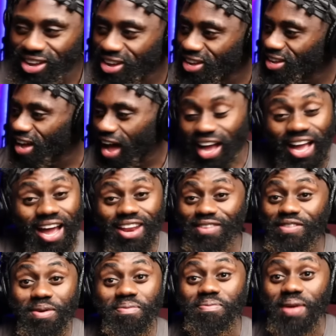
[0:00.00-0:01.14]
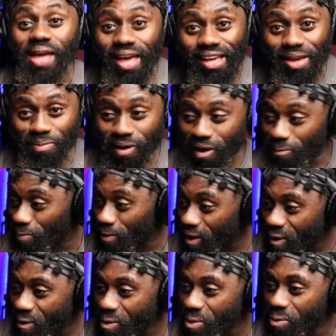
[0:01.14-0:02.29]
I can't even make it, but
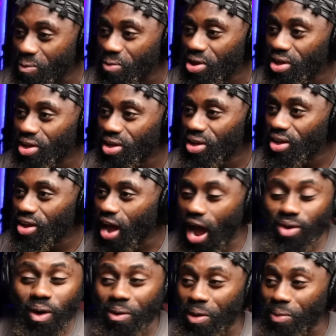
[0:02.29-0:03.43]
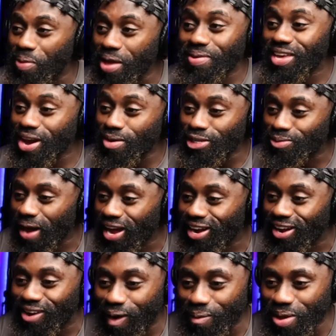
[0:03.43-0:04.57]
bro. I know our baby girl was about to
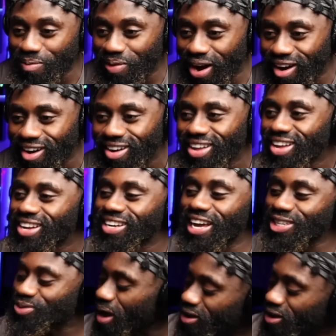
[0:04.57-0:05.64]
come in, bro. Let's welcome